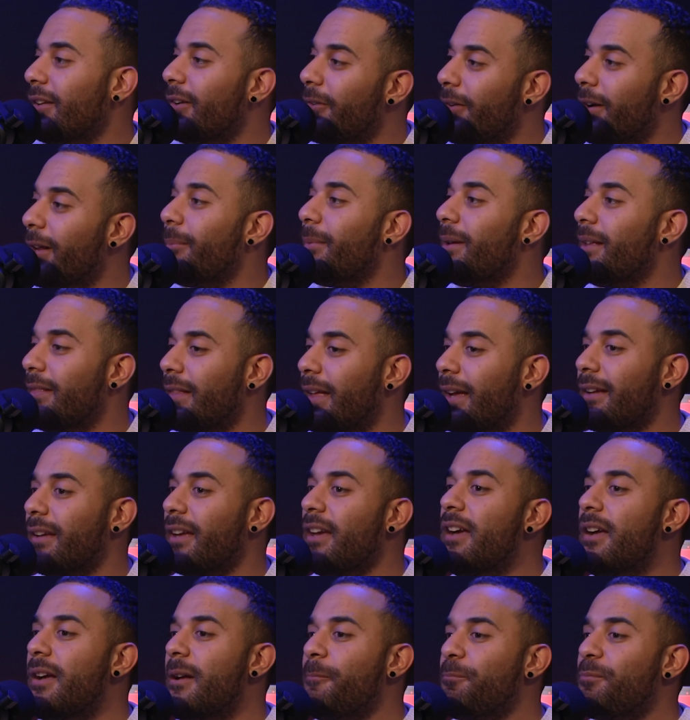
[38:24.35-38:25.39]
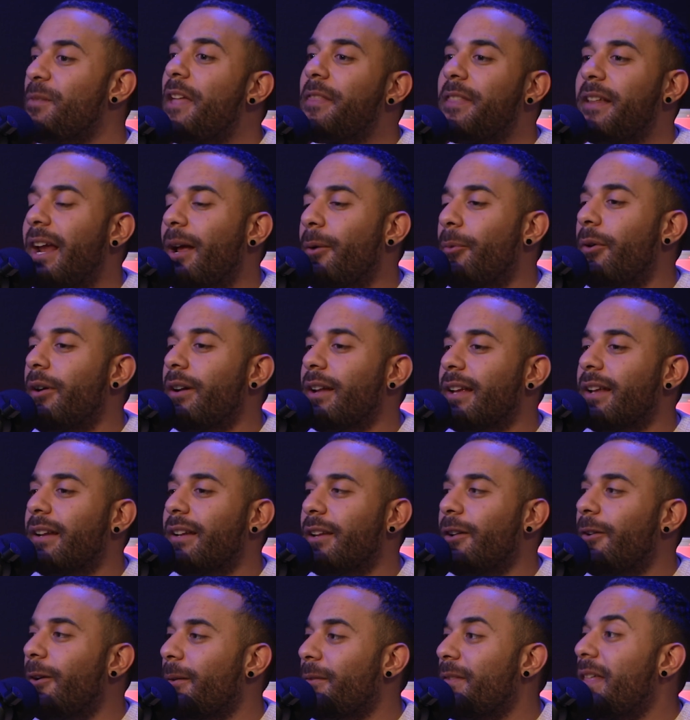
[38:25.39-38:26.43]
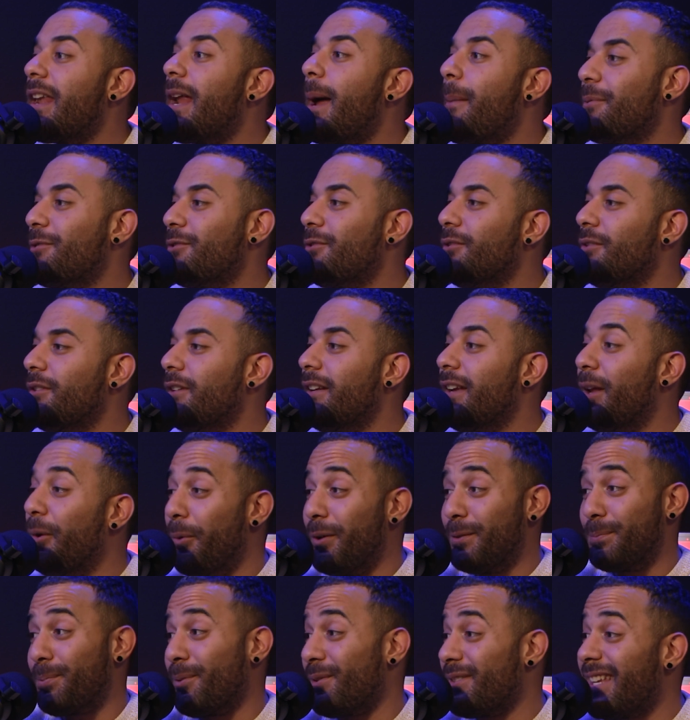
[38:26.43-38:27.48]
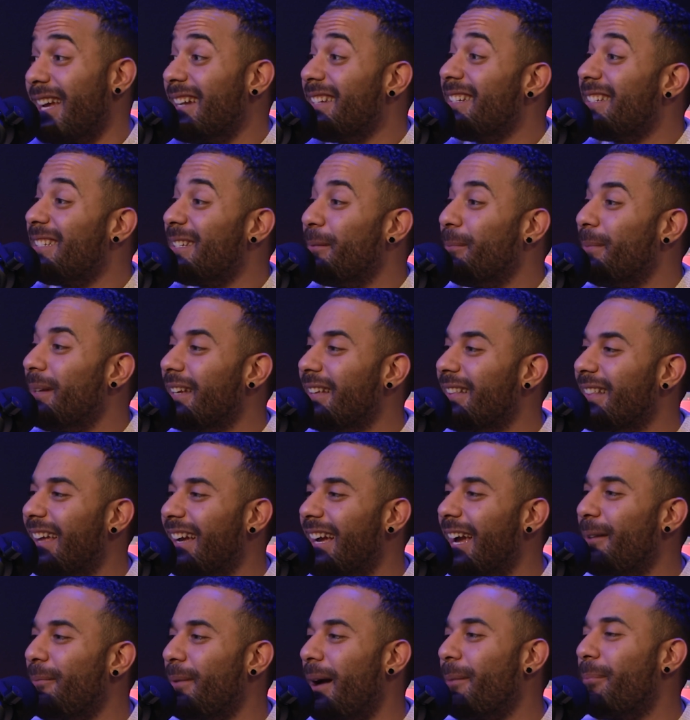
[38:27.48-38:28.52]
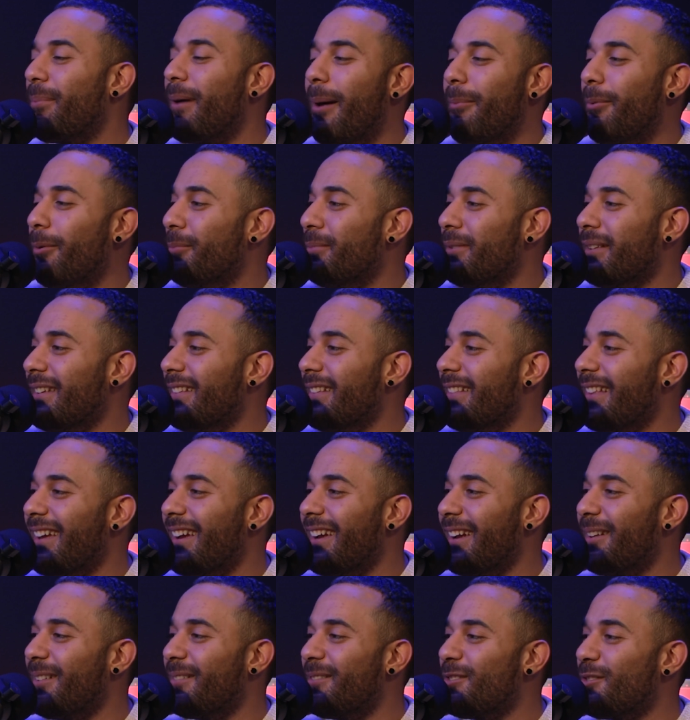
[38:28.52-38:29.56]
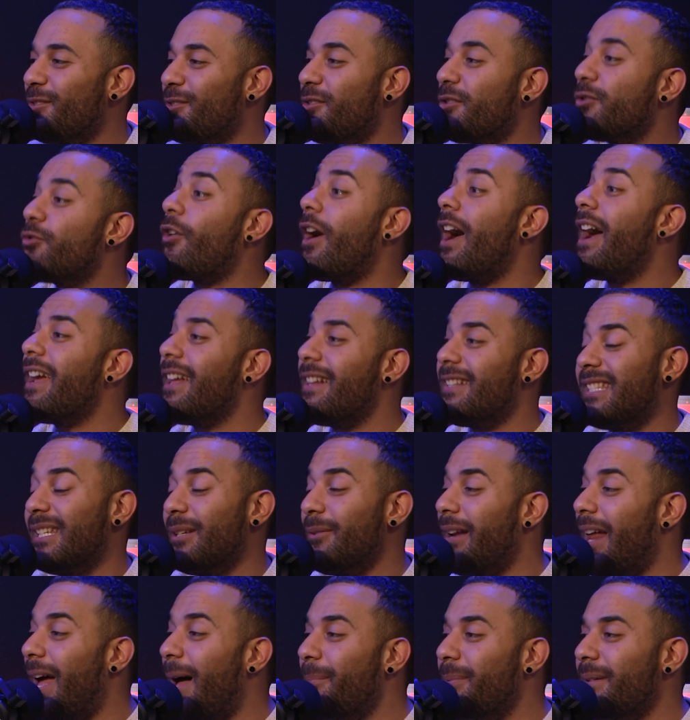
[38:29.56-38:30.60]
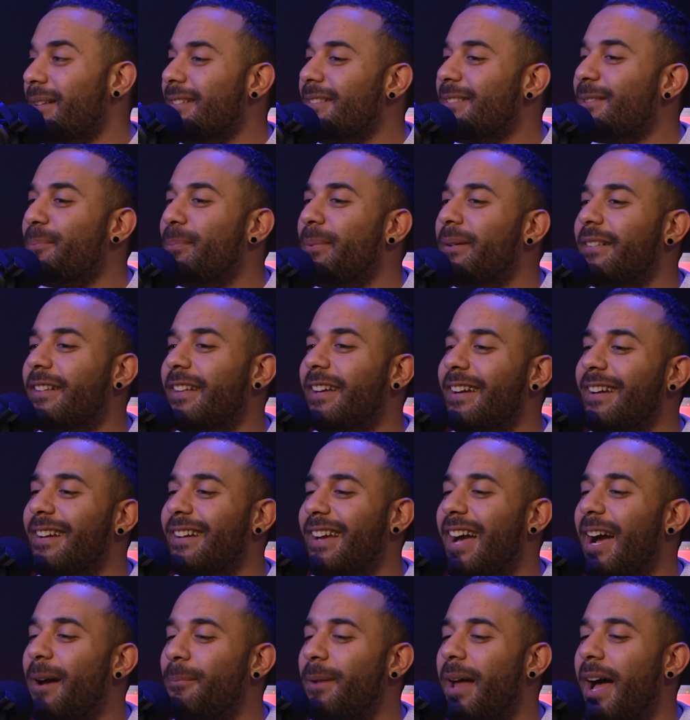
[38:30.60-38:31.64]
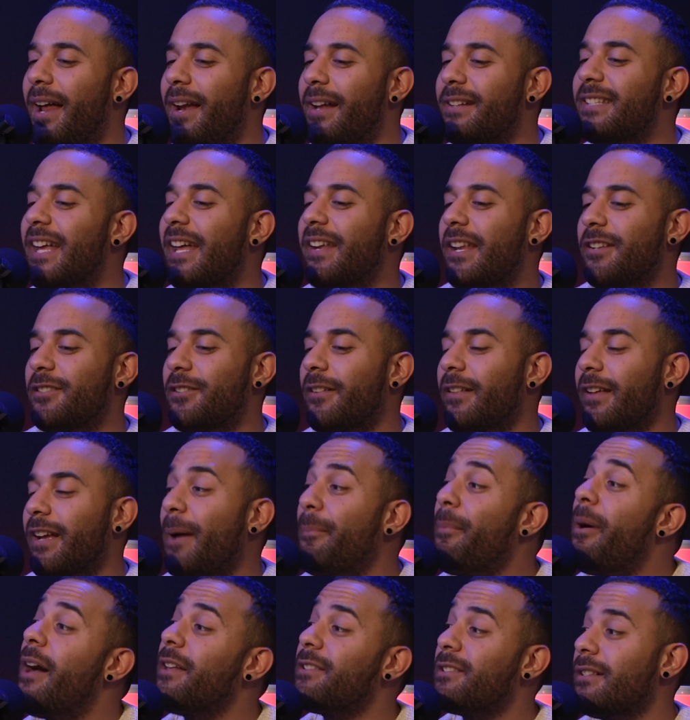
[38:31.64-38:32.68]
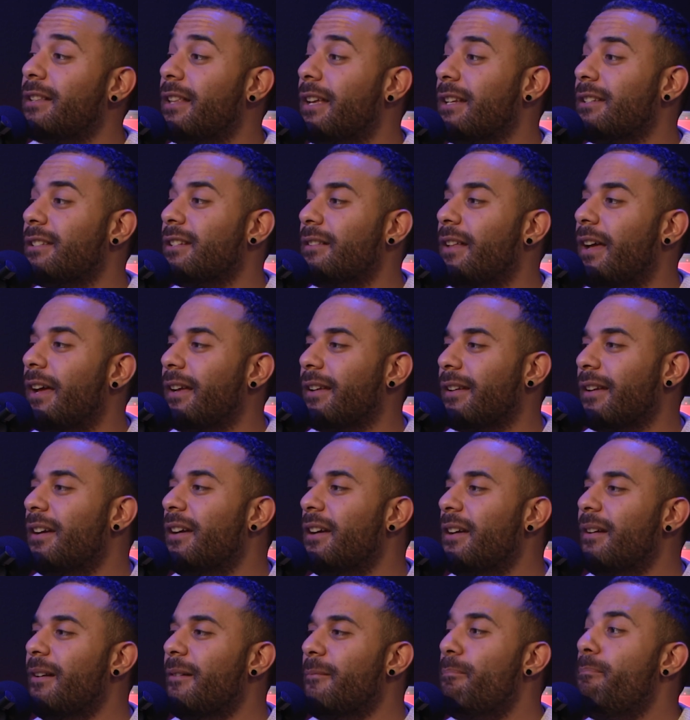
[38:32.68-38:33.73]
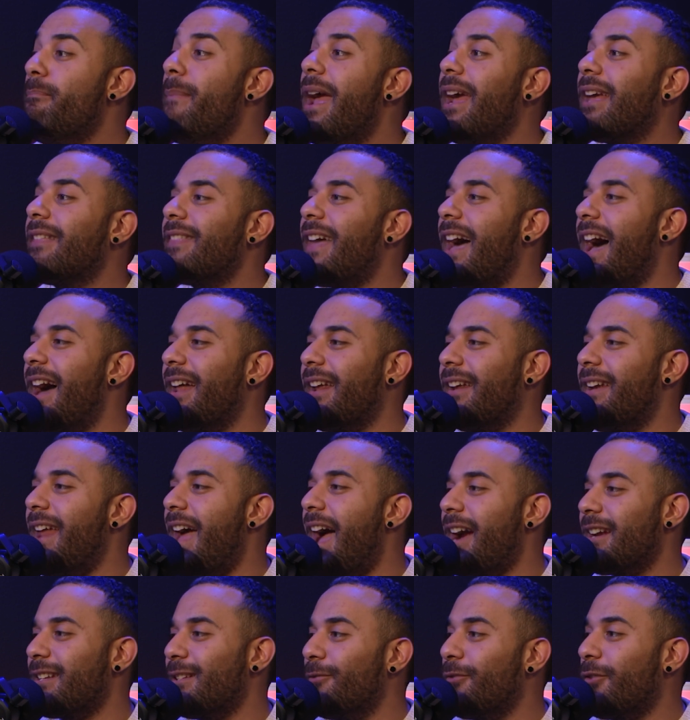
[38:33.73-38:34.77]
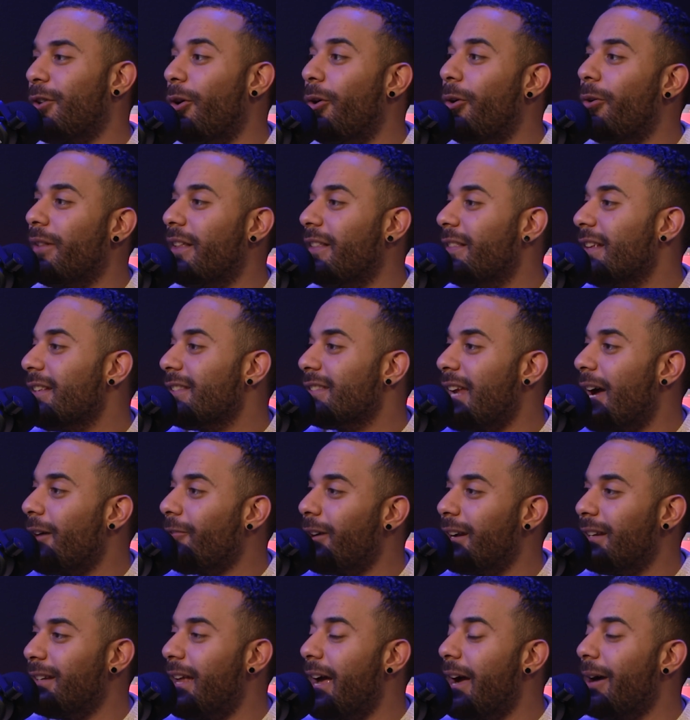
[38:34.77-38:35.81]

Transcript: You know what I mean? Like not that I wouldn't, if that opportunity was presented to me, like I'd probably like try it, see what happens. But like it's not necessarily like I'm hustling to like make that an active goal, at least not right